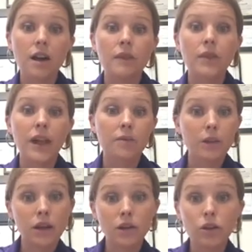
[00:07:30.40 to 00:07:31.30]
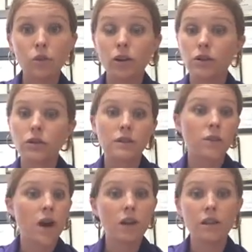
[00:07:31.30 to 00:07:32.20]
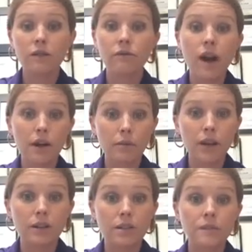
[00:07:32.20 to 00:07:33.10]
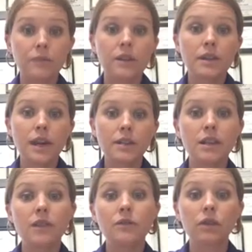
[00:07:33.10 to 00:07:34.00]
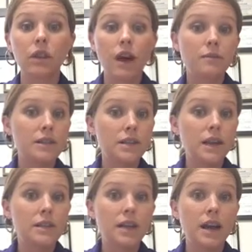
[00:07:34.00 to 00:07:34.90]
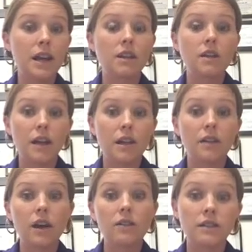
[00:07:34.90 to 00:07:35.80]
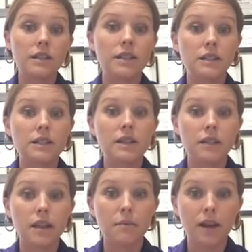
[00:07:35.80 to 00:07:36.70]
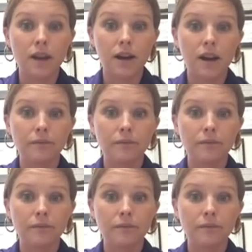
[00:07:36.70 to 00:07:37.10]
that have bitten you or you just find in the environment, testing them for Lyme disease and the other diseases that they may carry.